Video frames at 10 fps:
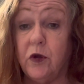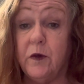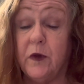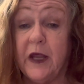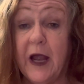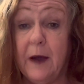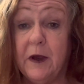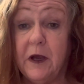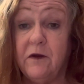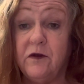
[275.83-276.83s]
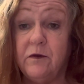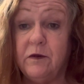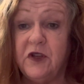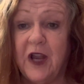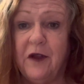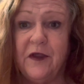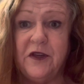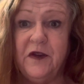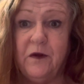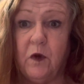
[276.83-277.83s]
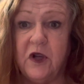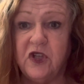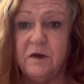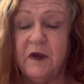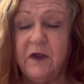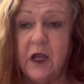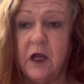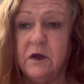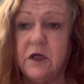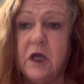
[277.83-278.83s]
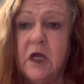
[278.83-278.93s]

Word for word: It really happened. If I don't think she even watches my videos.